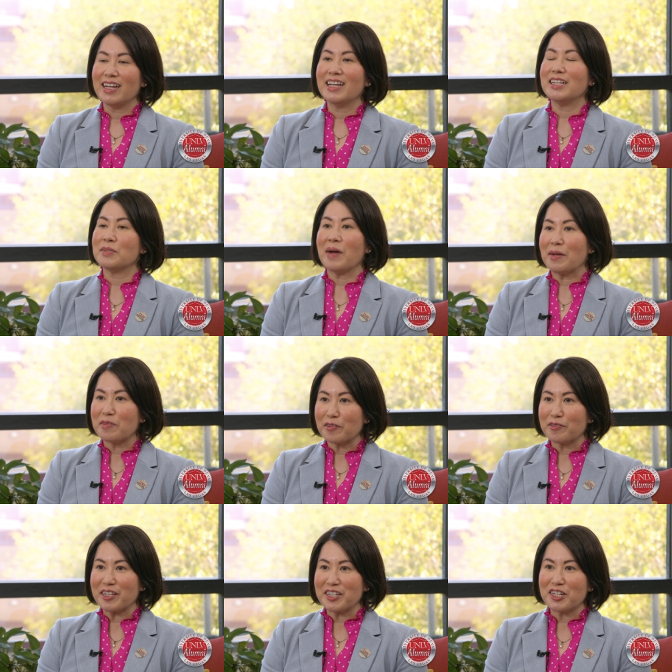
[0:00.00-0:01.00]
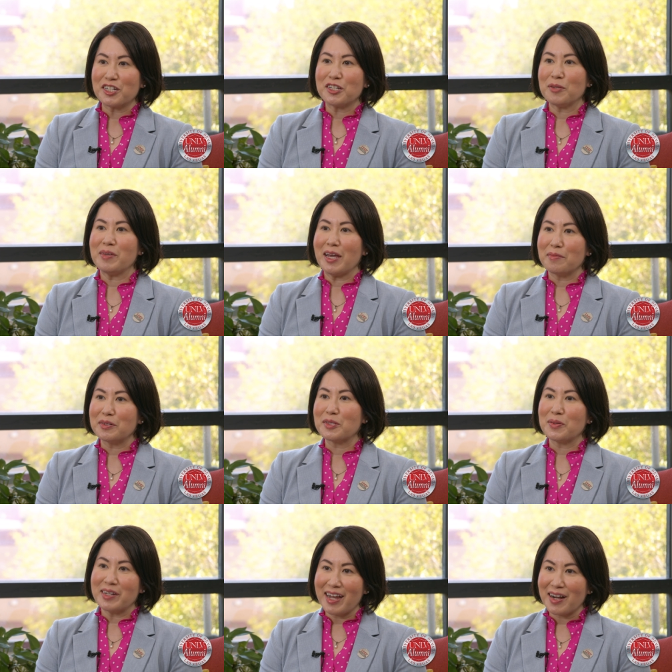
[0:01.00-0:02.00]
It's my privilege to be able
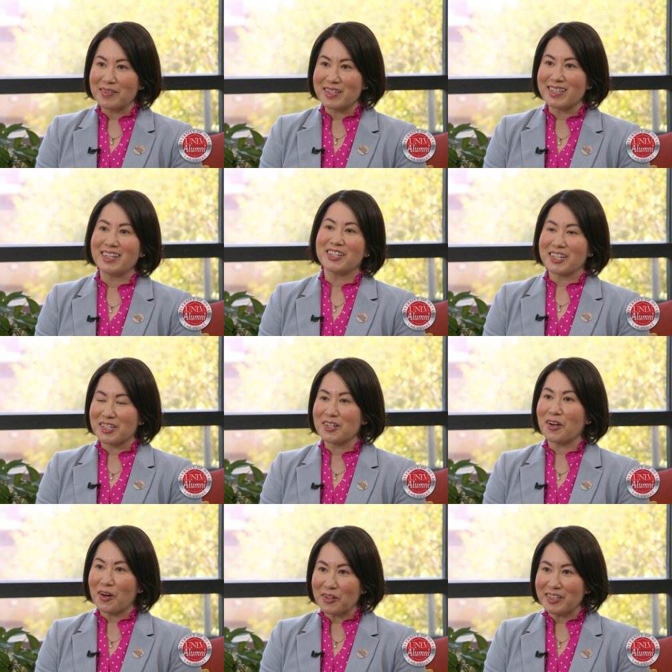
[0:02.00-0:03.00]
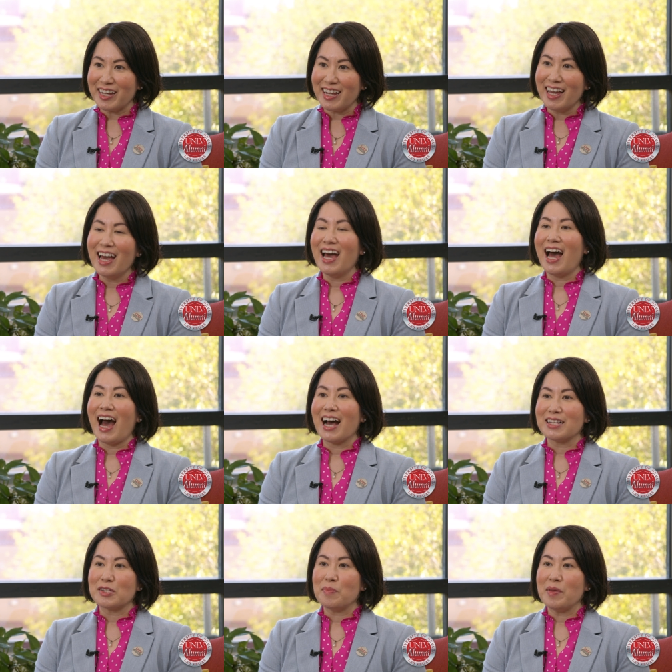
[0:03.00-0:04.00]
to announce that Justin Carley has